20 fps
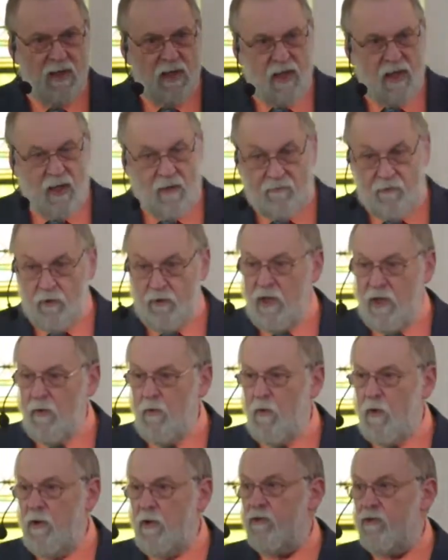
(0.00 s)
If you get
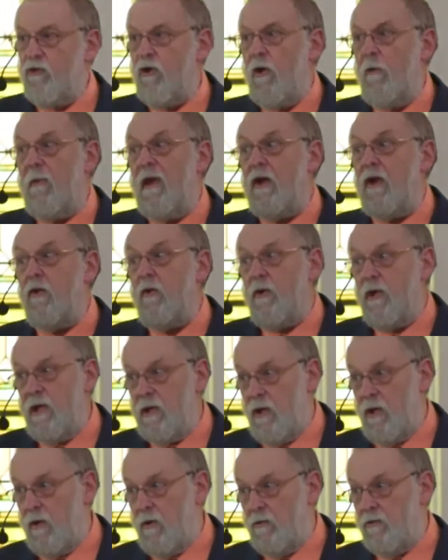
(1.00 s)
one of those home equity
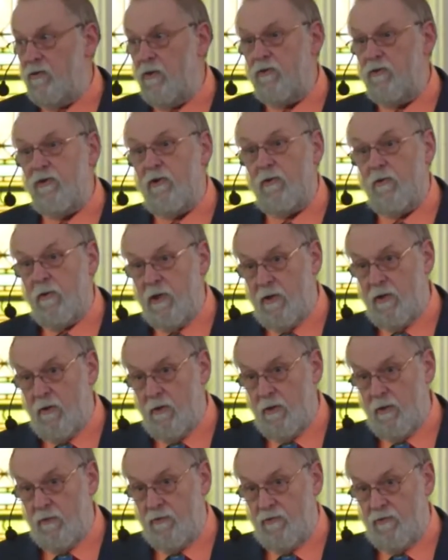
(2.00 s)
loans, those are
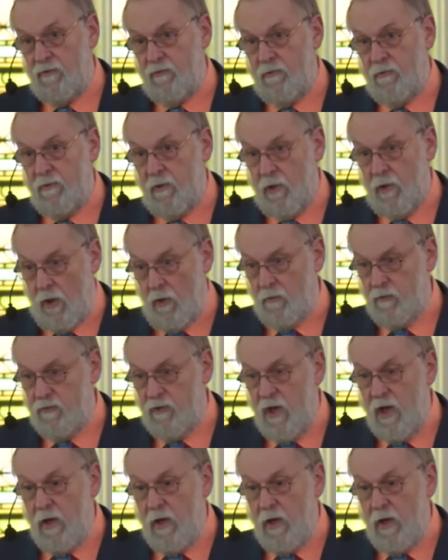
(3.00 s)
recourse loans,